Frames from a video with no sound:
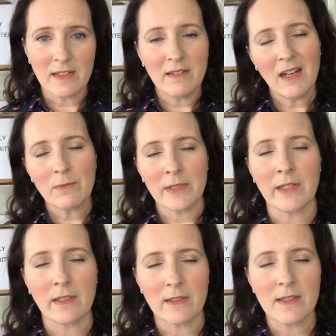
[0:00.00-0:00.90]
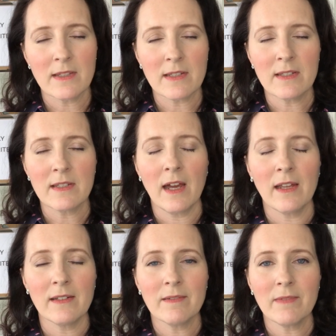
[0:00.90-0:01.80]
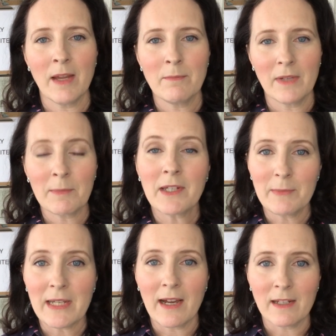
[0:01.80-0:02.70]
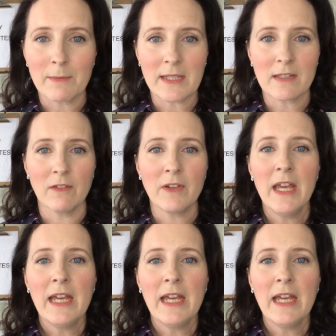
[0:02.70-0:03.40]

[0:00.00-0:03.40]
Not ridiculous. This is not, I'm going to be kind to myself.